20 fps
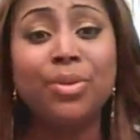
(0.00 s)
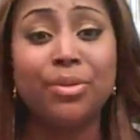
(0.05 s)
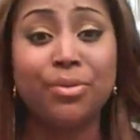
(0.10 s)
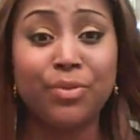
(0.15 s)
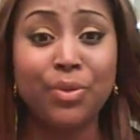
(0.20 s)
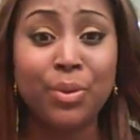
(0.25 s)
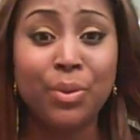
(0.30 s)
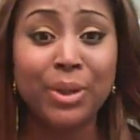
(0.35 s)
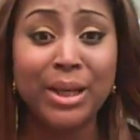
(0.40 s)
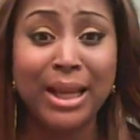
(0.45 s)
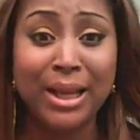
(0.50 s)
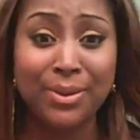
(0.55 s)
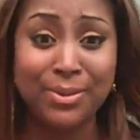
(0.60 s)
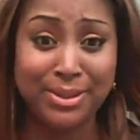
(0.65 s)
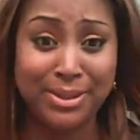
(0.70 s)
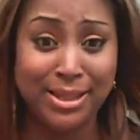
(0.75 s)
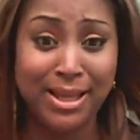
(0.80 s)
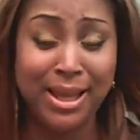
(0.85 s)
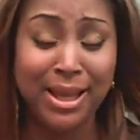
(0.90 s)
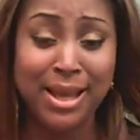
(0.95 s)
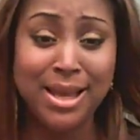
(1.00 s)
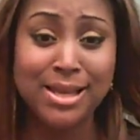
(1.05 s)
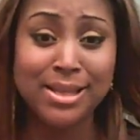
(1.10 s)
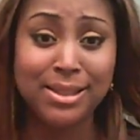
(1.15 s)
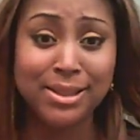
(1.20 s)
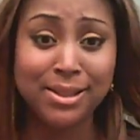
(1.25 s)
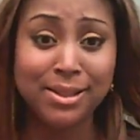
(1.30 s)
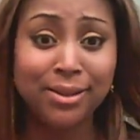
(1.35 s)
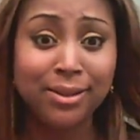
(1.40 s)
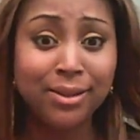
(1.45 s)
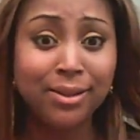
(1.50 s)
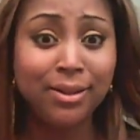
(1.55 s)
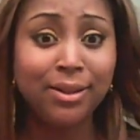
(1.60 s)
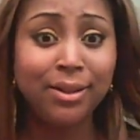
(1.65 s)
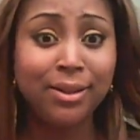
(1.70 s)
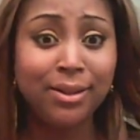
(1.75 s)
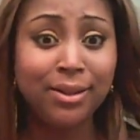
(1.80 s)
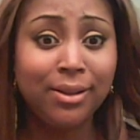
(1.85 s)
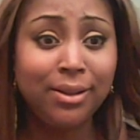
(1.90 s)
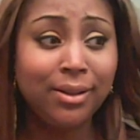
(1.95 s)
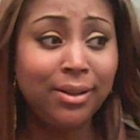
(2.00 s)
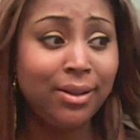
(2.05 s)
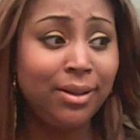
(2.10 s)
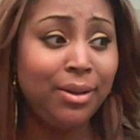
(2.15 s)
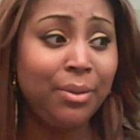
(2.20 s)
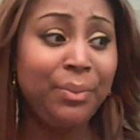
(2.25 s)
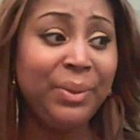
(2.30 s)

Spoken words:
Tony, can I sleep